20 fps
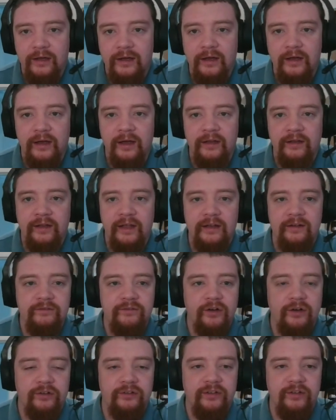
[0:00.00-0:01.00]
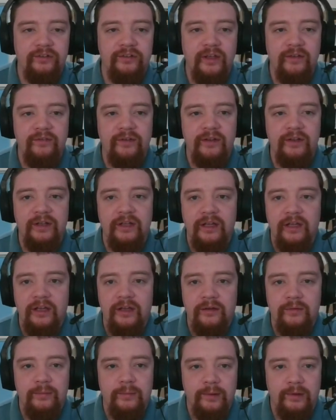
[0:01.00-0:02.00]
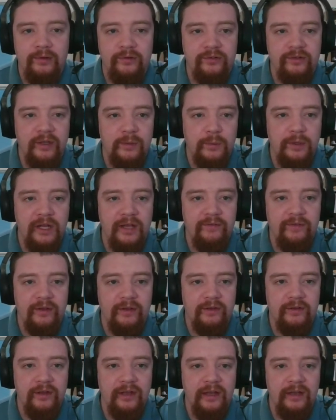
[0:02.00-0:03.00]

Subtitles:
and then rook d7, because then we'll have an